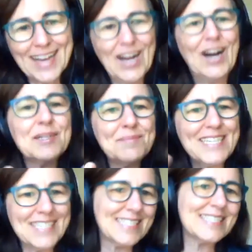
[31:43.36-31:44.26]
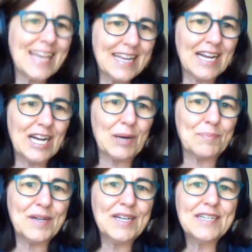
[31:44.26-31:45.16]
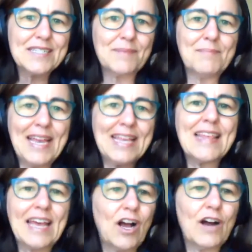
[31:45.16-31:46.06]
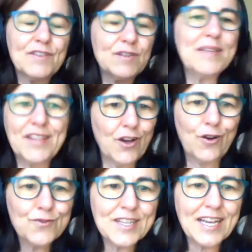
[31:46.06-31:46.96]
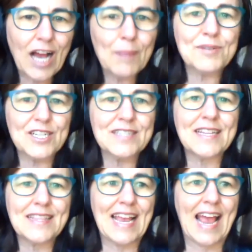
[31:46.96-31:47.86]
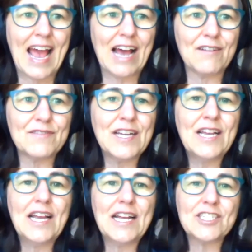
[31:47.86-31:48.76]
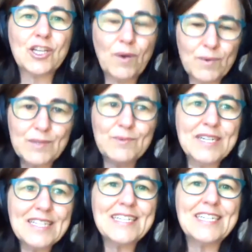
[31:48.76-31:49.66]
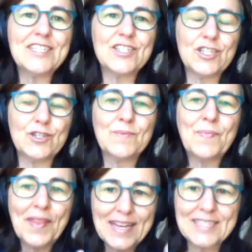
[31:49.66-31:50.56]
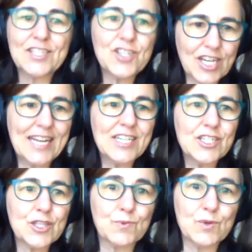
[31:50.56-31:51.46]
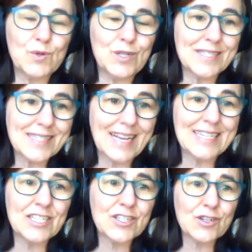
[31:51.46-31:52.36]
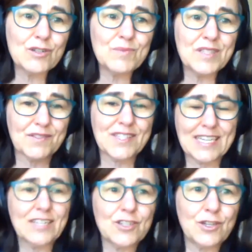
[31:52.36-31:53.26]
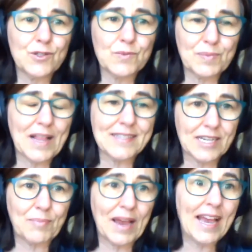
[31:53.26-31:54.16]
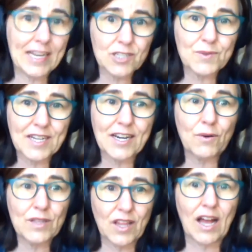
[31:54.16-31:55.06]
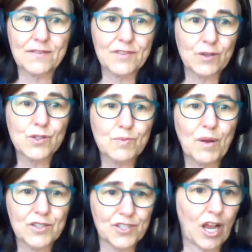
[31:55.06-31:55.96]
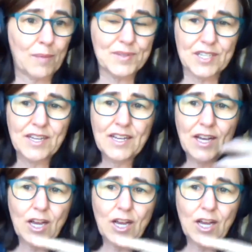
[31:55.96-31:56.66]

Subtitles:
economy is set up to make that often be the only option that they have. And so what we really need to do is change the rules. And in terms of single-use plastic bags, which I know a lot of those small shops